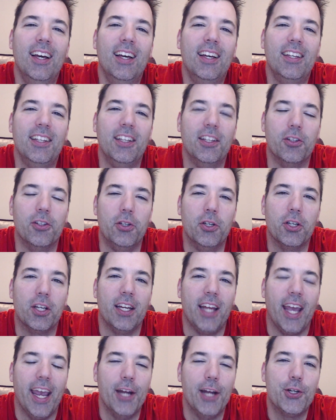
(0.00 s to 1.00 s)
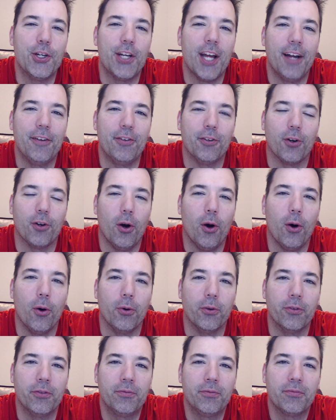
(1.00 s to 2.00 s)
Either you can age it on your
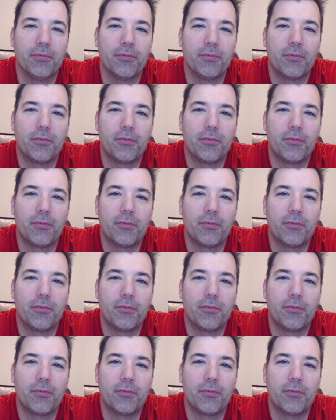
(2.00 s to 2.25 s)
own,